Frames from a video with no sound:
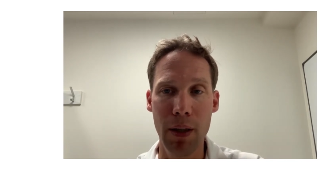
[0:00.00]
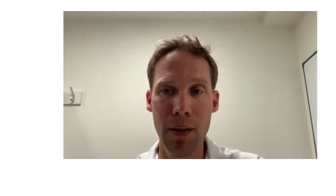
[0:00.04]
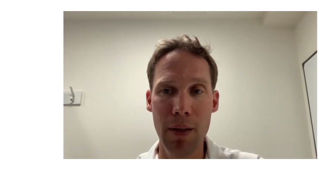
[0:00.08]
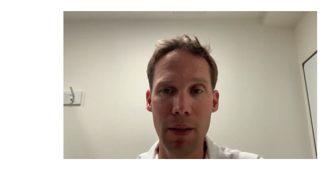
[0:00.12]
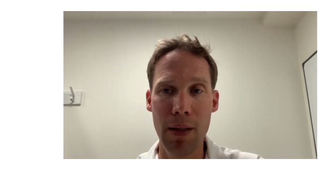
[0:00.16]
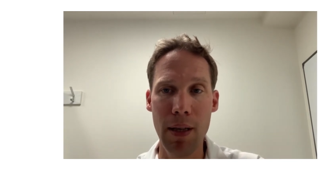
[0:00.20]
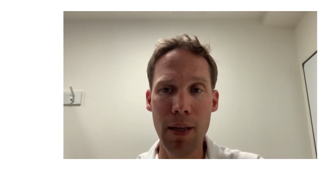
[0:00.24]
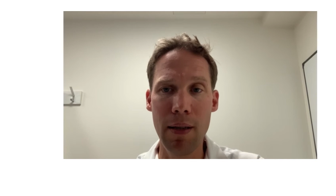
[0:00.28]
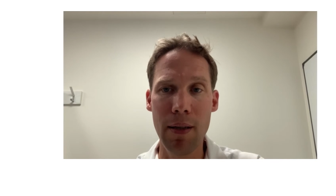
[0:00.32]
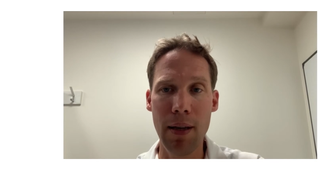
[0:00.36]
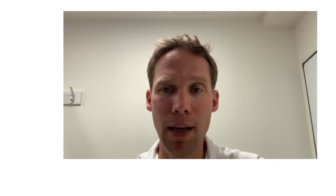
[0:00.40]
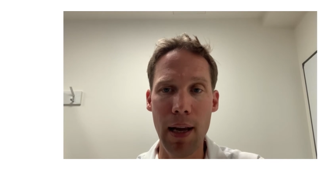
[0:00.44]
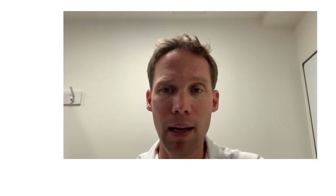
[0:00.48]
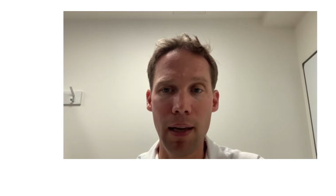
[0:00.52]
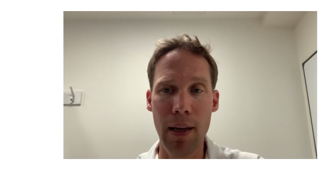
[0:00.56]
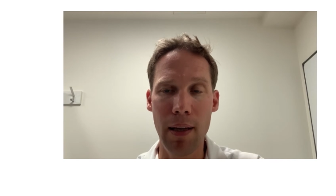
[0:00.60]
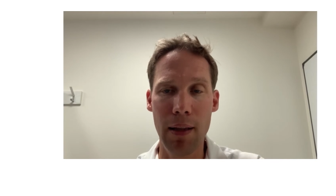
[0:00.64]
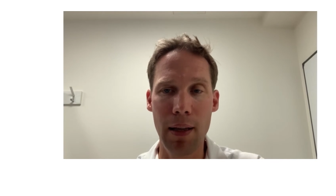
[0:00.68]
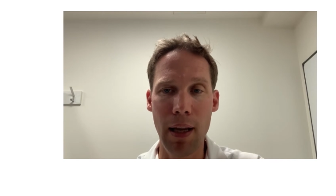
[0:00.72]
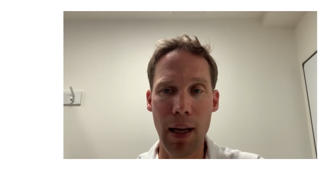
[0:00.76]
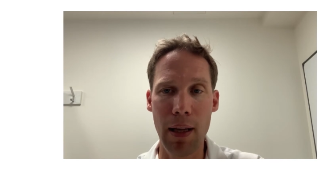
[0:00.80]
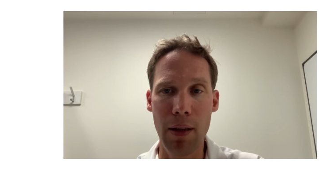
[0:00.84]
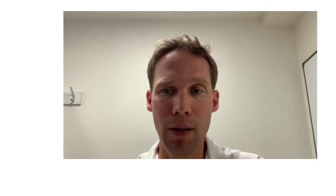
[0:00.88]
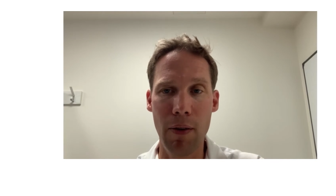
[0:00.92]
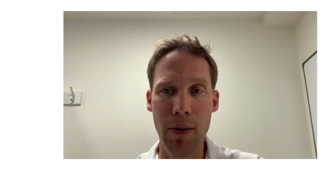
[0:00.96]
detailing
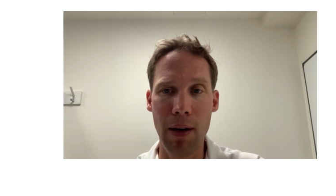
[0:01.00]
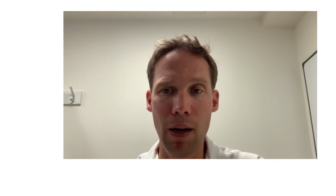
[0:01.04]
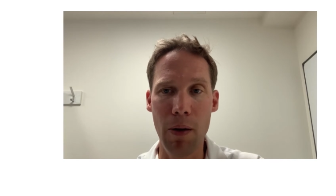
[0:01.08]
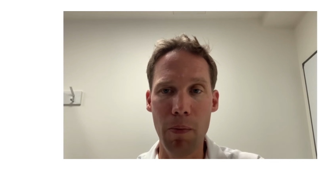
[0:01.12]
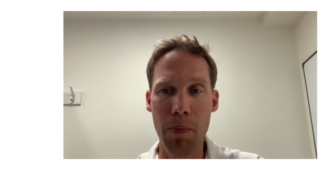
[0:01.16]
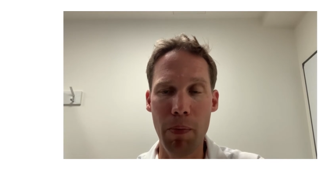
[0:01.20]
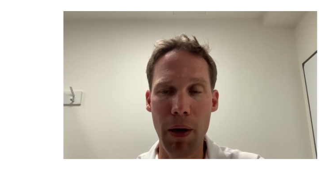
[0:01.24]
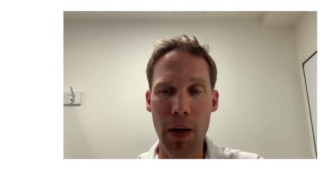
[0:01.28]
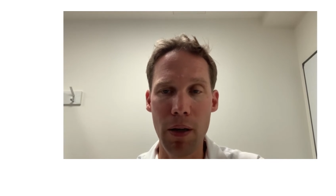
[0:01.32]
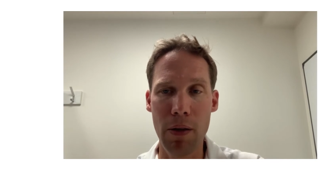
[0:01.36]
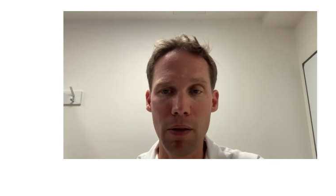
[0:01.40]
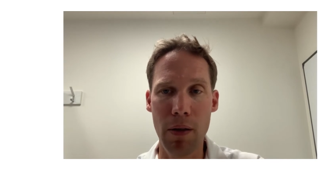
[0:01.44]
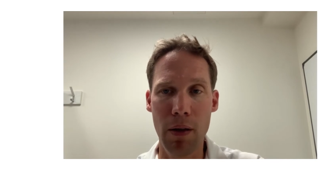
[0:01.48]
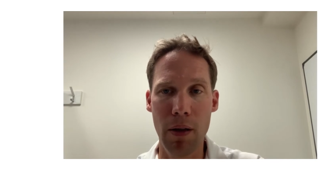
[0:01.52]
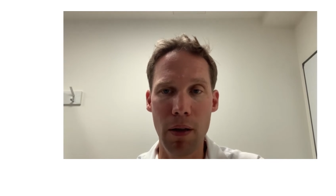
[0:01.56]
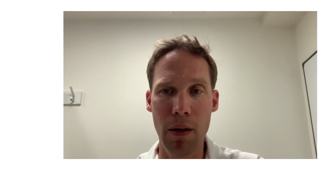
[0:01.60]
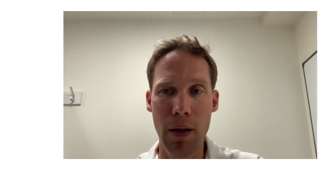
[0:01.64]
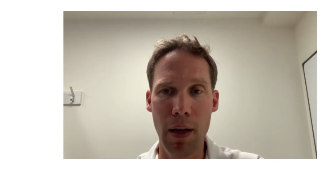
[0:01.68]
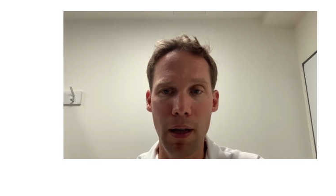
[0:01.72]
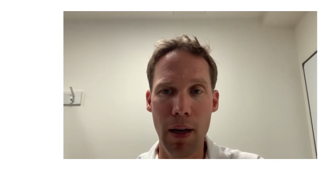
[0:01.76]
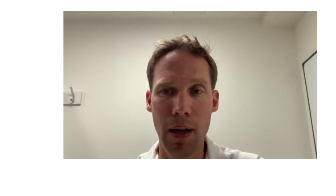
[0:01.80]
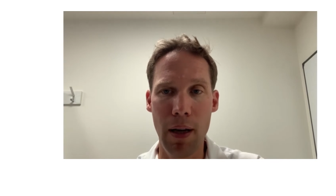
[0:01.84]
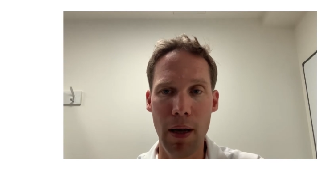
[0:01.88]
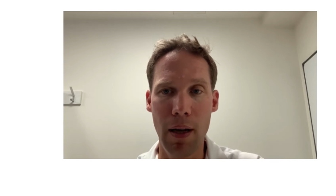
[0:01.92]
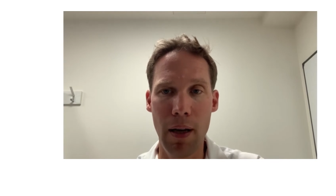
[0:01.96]
that their outpatient
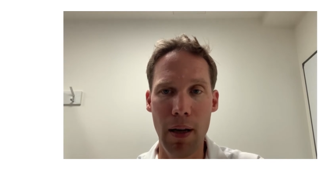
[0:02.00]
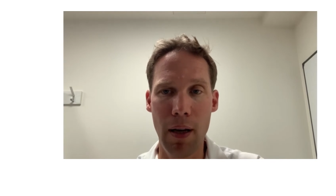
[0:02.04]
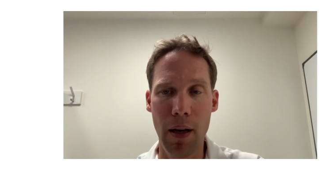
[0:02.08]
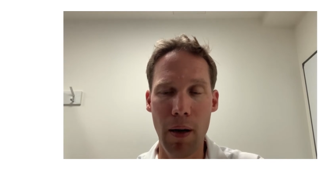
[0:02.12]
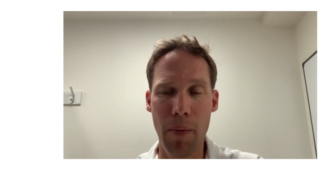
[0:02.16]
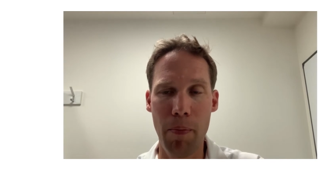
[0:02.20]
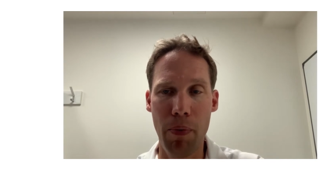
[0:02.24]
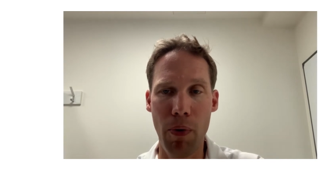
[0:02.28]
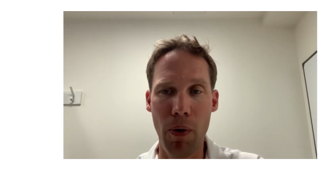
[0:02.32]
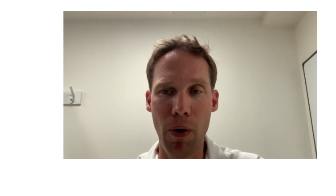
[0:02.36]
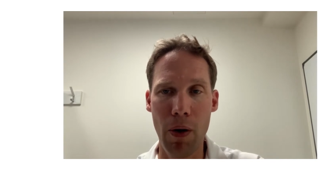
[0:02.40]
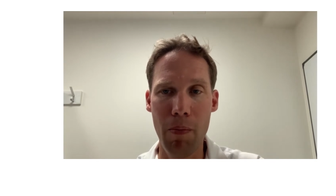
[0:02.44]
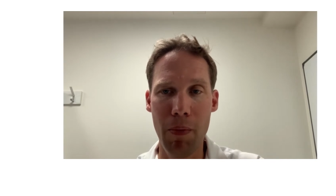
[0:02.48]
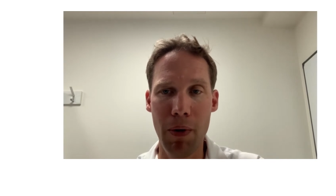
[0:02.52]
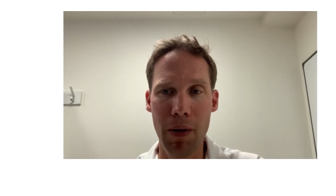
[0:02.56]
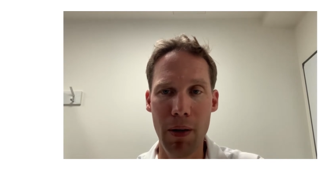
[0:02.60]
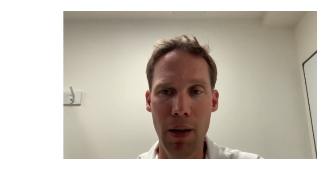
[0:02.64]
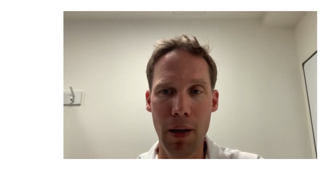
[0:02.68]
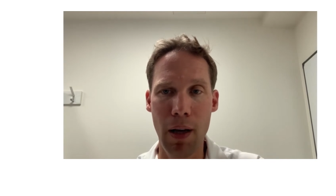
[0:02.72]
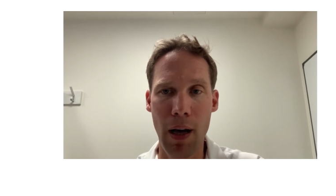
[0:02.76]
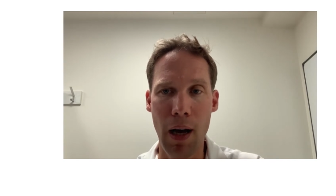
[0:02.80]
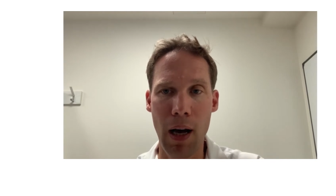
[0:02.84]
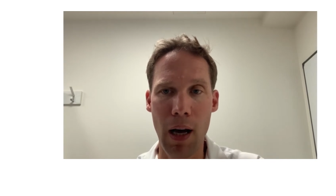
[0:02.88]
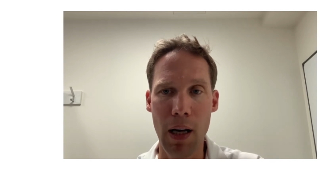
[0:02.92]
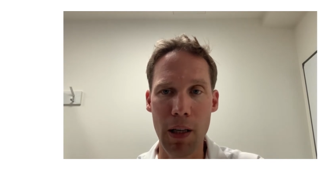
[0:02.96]
appointment
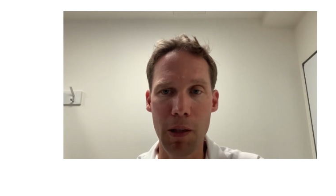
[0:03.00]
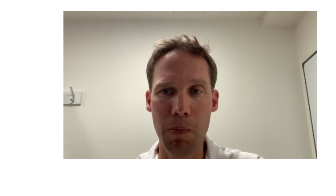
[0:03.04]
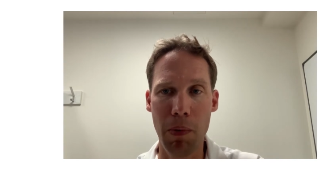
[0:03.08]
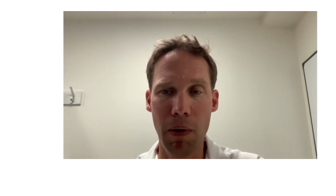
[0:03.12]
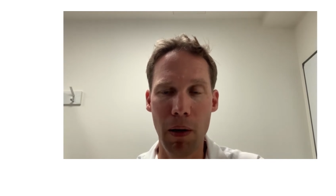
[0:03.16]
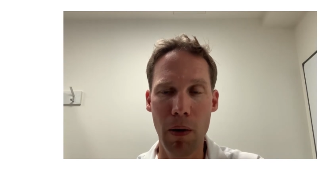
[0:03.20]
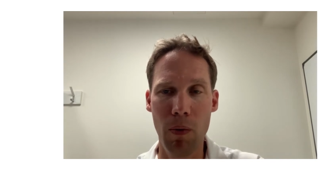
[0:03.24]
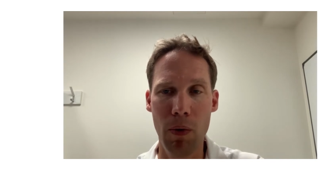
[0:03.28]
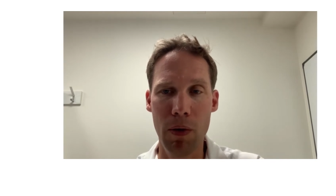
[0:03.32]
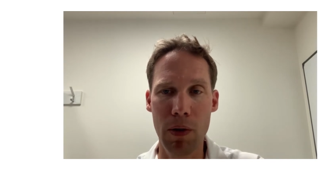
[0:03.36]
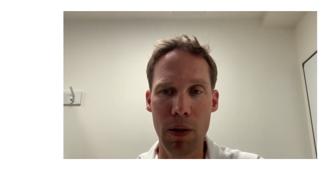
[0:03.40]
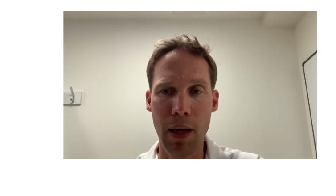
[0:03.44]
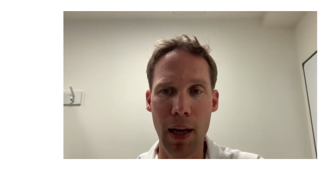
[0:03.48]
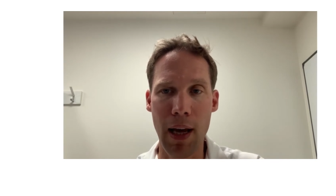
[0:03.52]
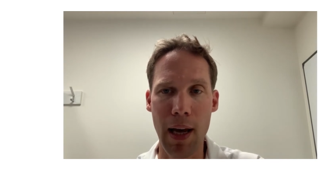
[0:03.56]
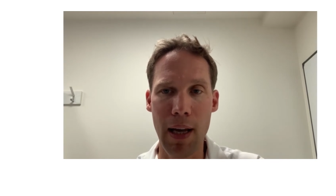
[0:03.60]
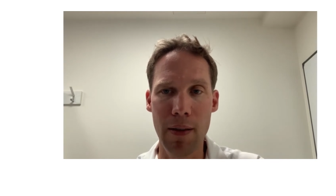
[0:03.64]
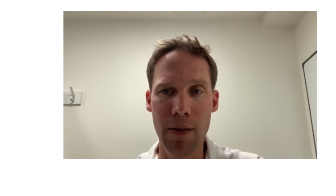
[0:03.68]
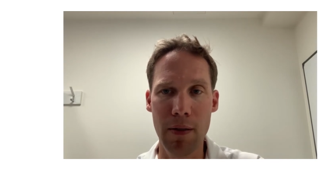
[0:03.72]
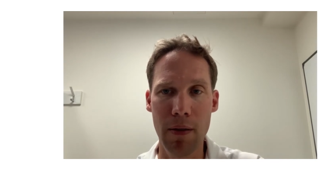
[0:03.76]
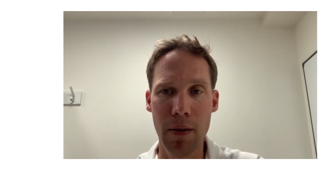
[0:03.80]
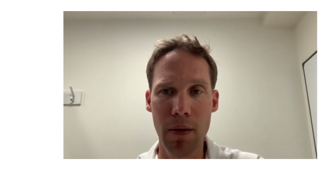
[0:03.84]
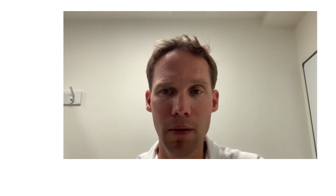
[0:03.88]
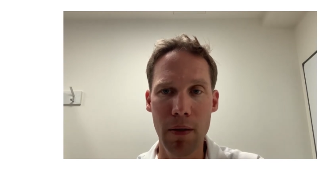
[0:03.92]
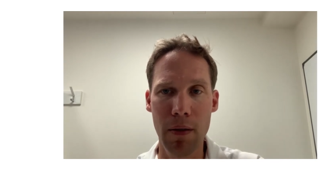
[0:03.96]
in the hospital was
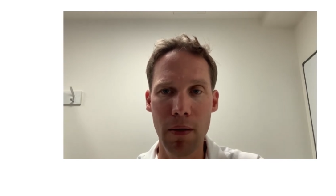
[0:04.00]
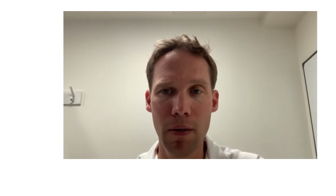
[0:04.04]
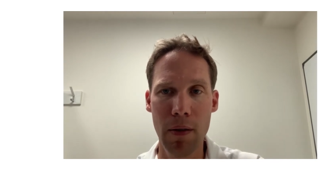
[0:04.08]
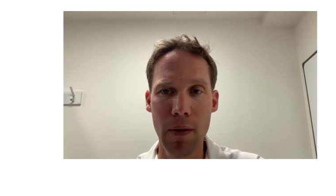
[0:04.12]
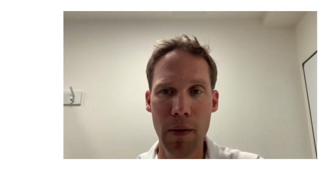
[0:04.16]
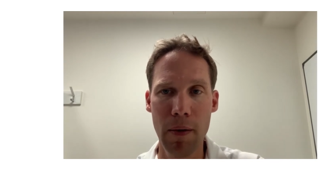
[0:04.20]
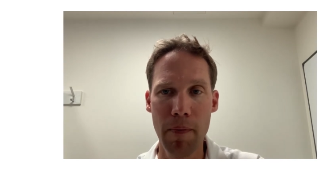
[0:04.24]
cancelled,